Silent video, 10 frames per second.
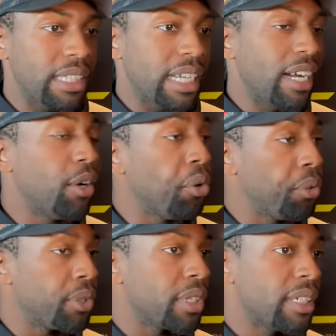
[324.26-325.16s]
got
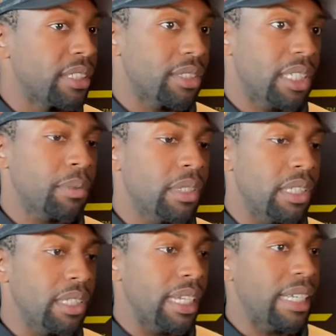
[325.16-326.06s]
older, until I
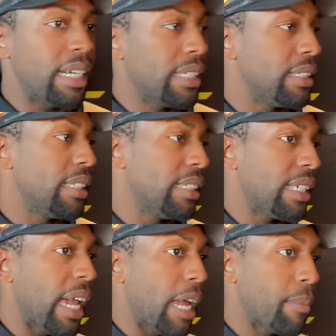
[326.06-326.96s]
really, like, got into this
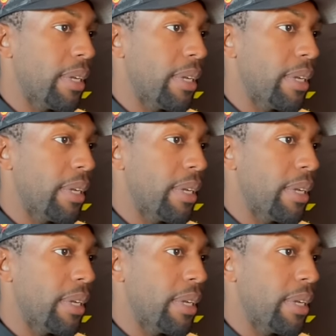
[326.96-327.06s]
game.